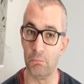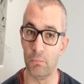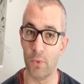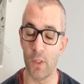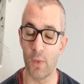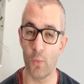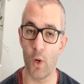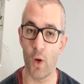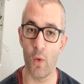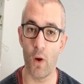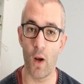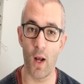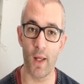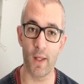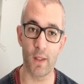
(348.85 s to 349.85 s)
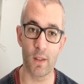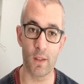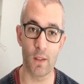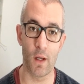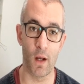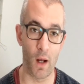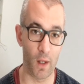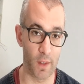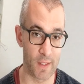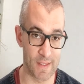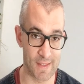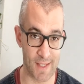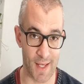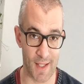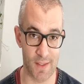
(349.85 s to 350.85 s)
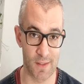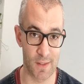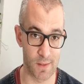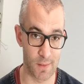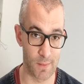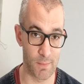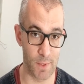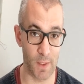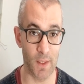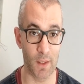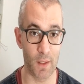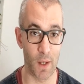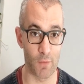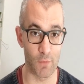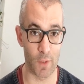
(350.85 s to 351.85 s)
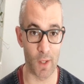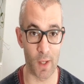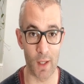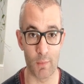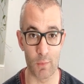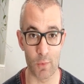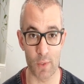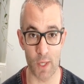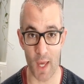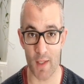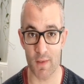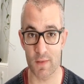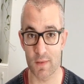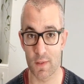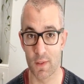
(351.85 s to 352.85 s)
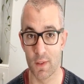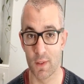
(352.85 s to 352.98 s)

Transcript: Well, I can't attest to them being unreliable yet,